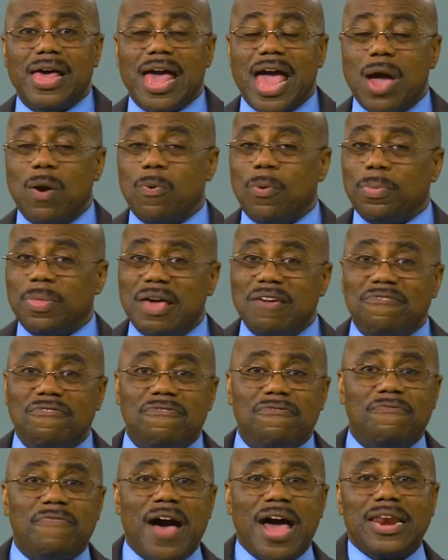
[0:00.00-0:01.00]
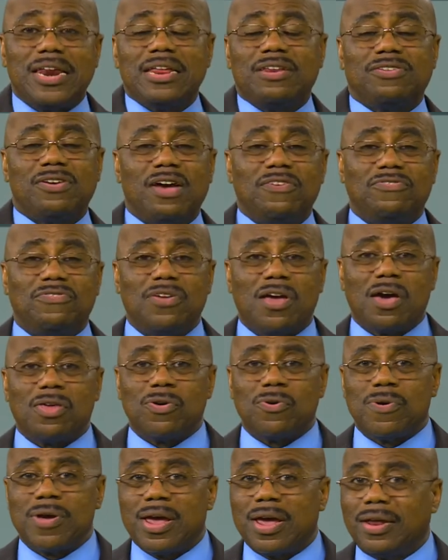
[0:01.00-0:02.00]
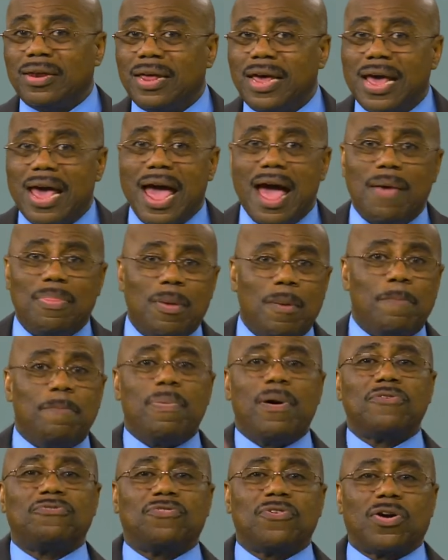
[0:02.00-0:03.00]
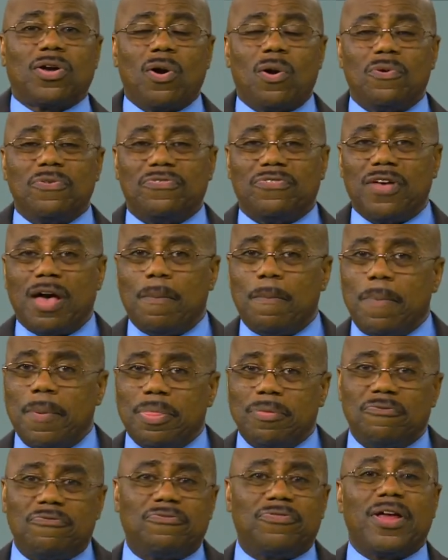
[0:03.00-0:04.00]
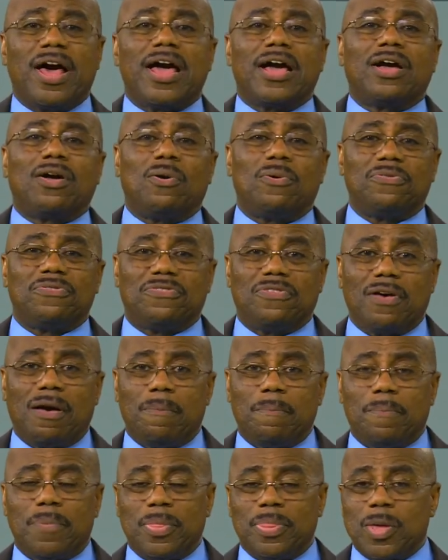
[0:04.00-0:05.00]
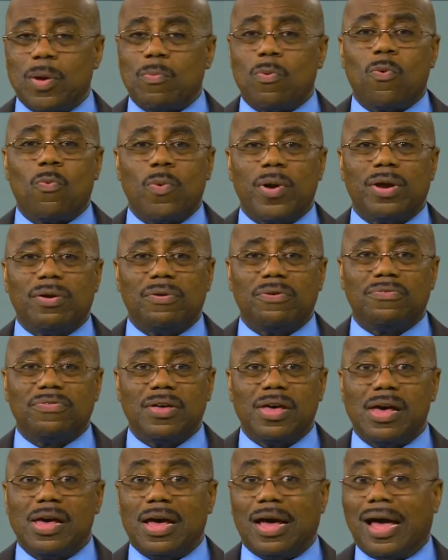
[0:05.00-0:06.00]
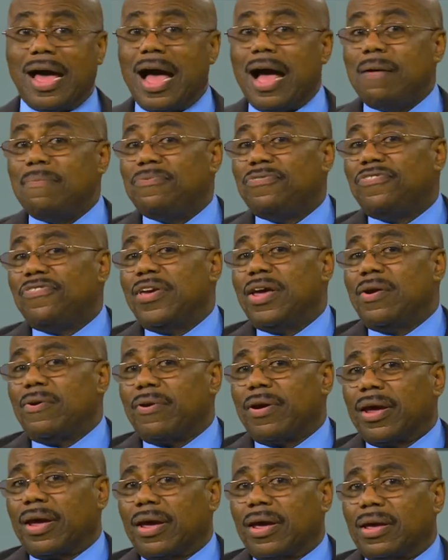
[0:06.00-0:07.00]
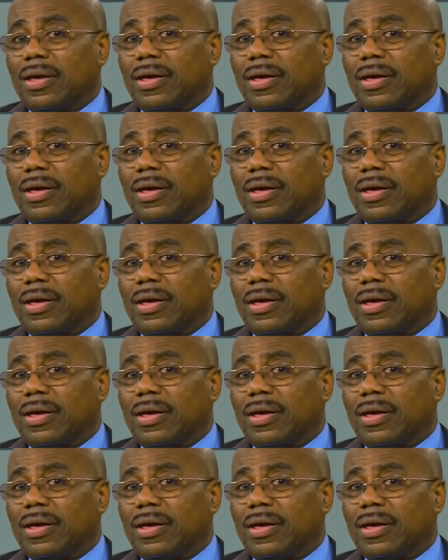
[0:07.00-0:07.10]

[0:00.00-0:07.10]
And when they finally touch the other end, and the buzzer goes off, and the flag goes up, and there were winners, I'm cheering,